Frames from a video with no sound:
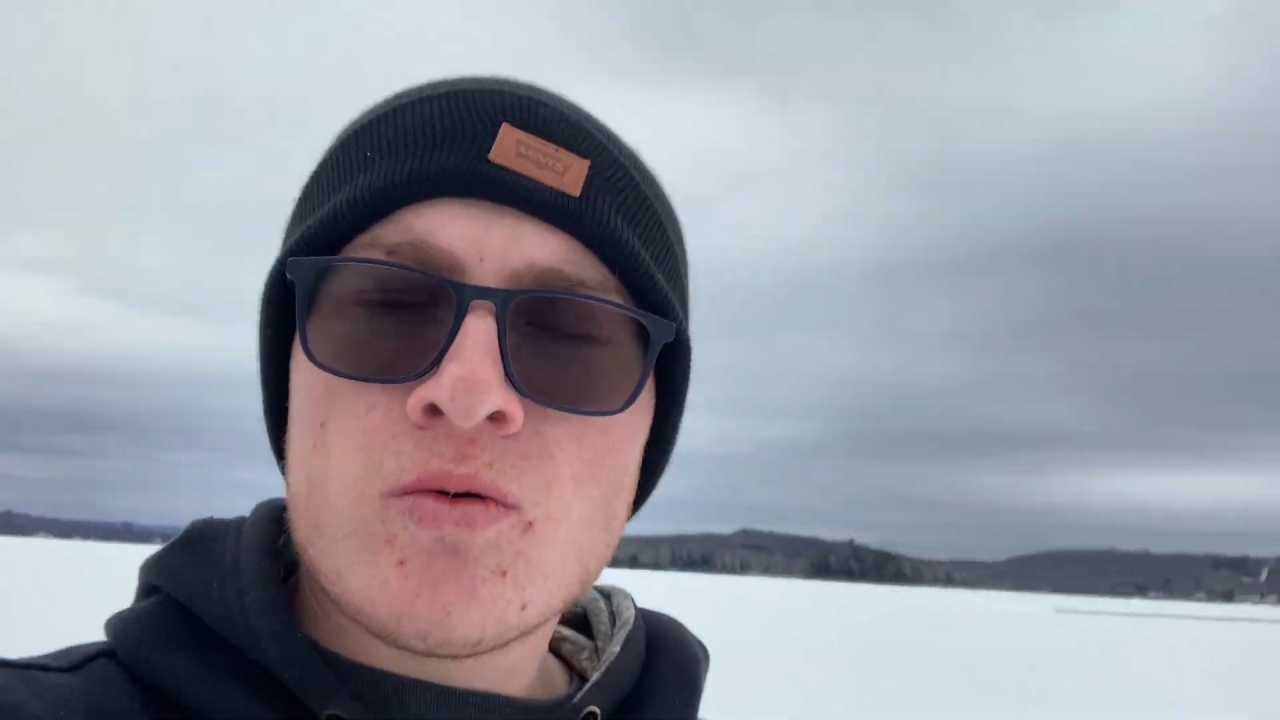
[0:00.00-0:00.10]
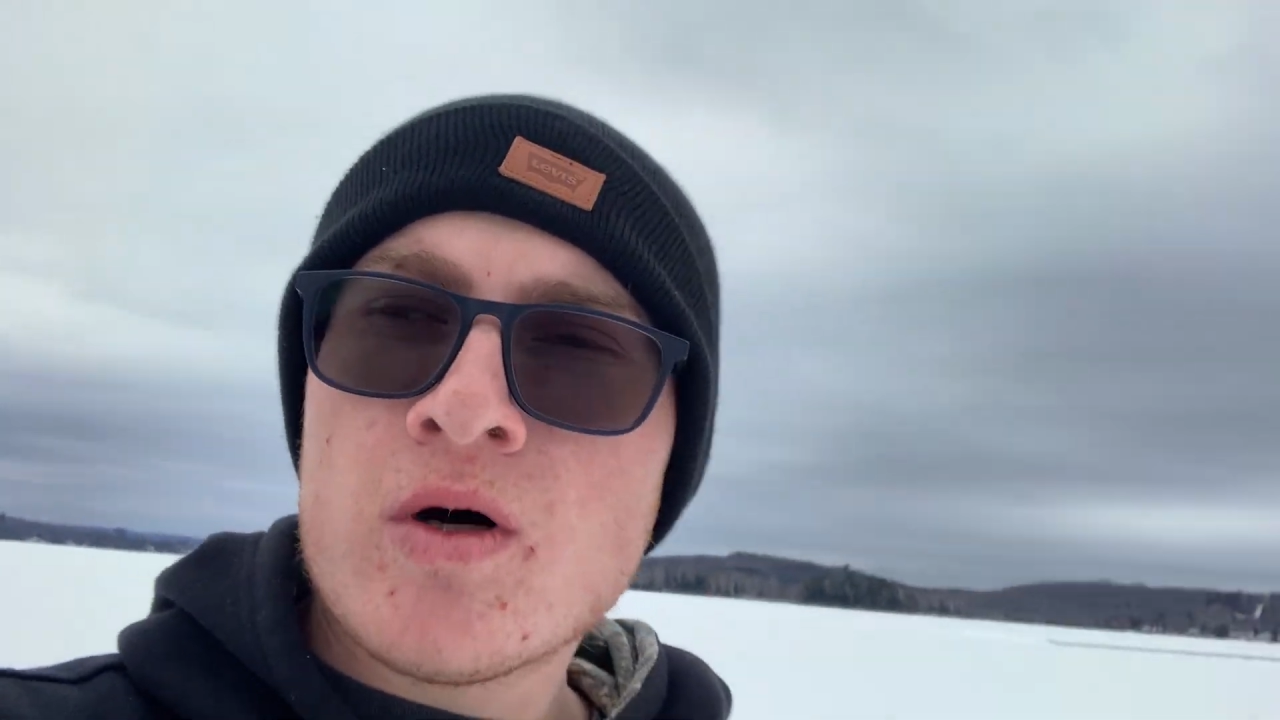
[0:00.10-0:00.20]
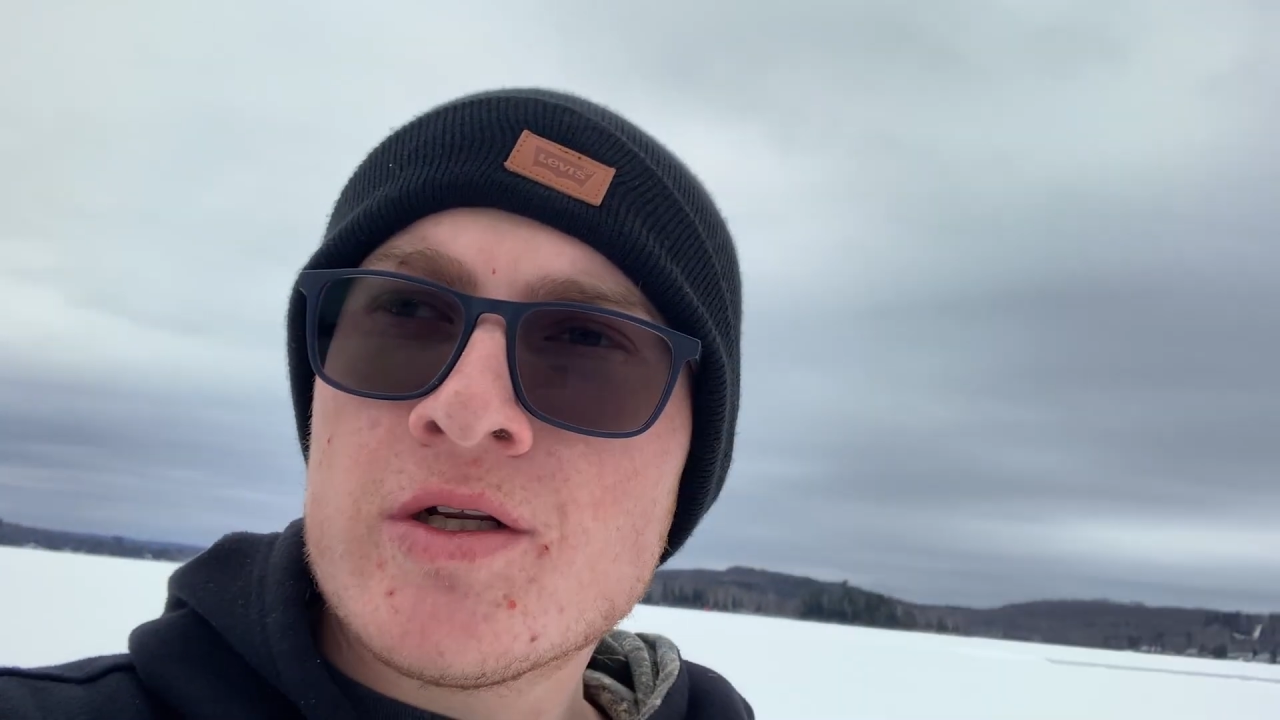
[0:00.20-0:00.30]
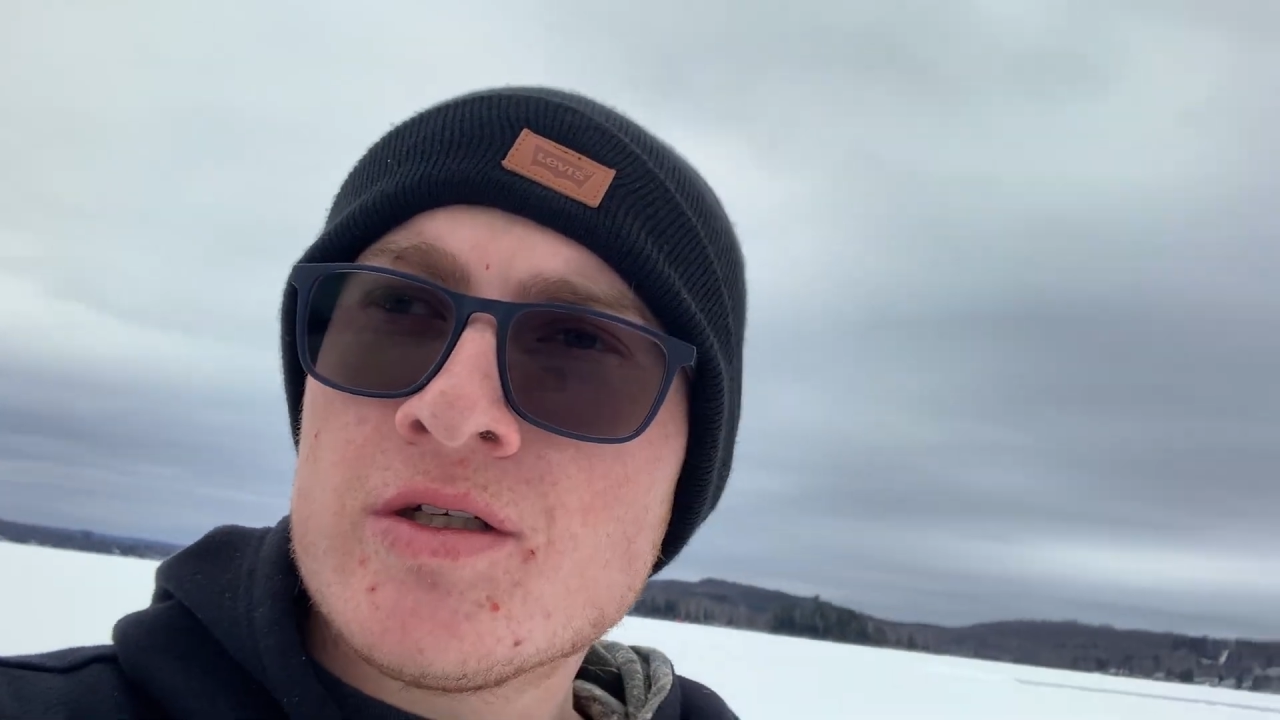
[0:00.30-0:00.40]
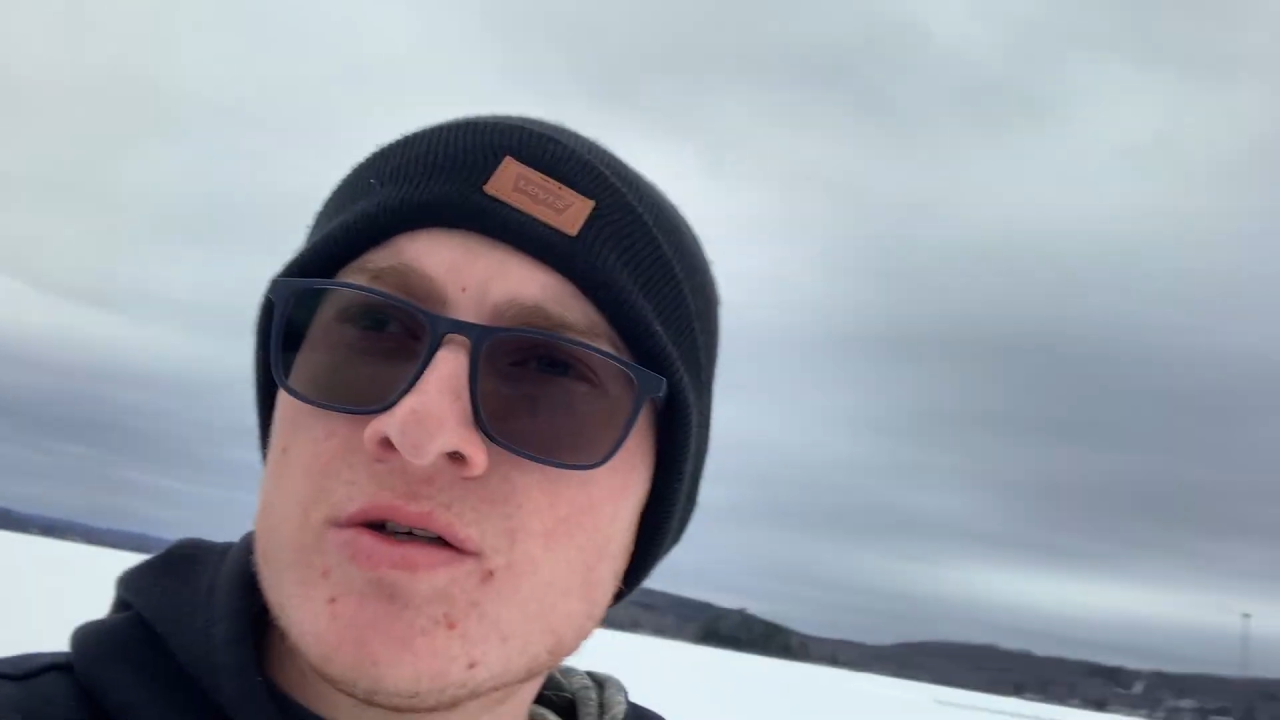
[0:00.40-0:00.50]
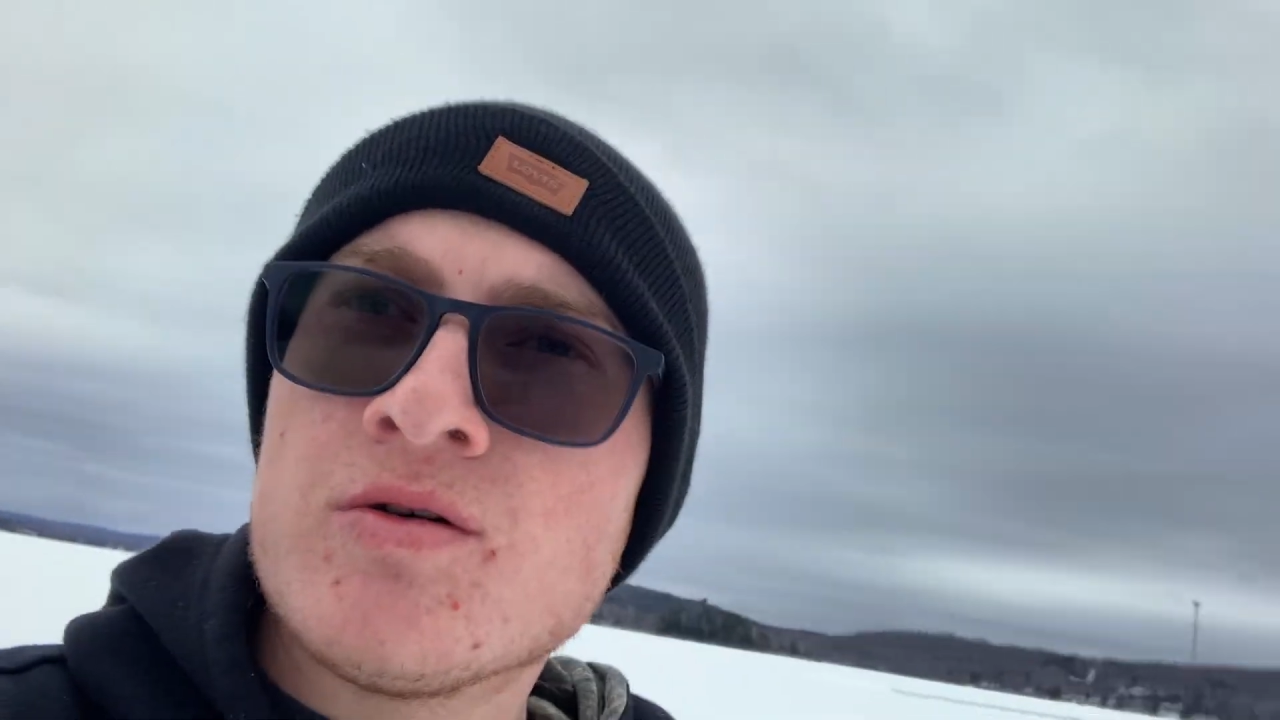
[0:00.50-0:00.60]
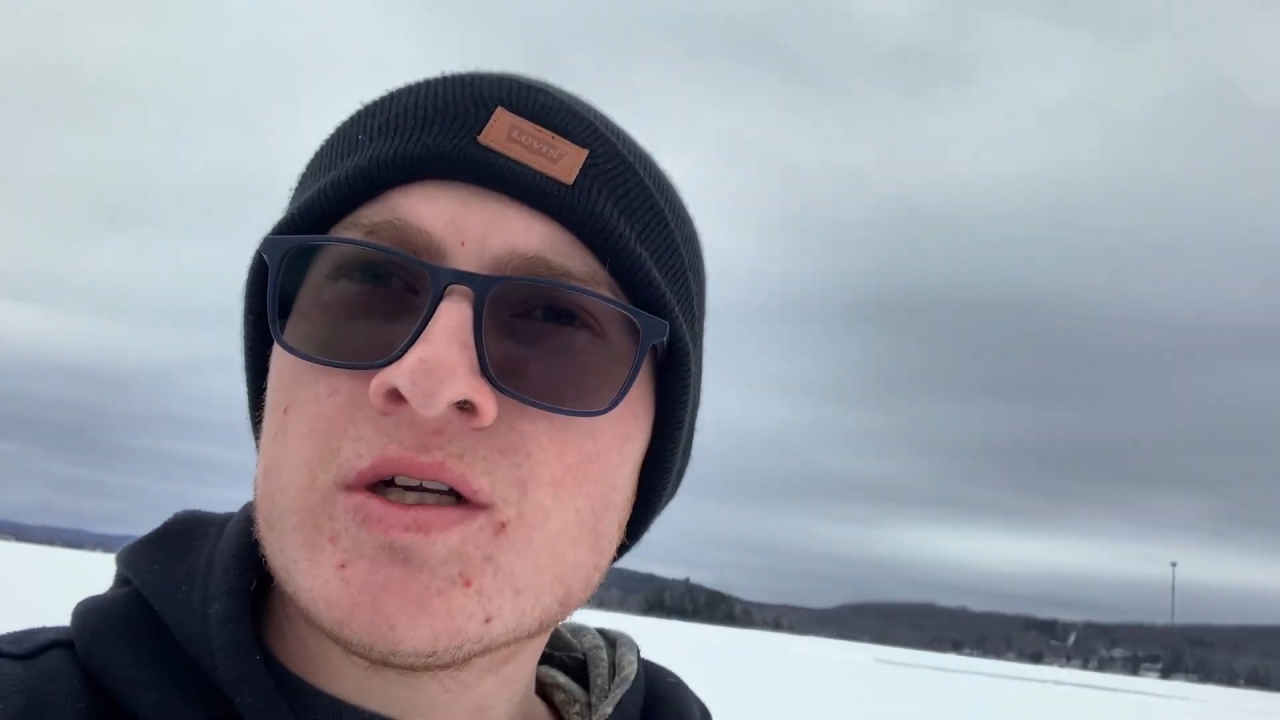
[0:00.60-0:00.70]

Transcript: one to two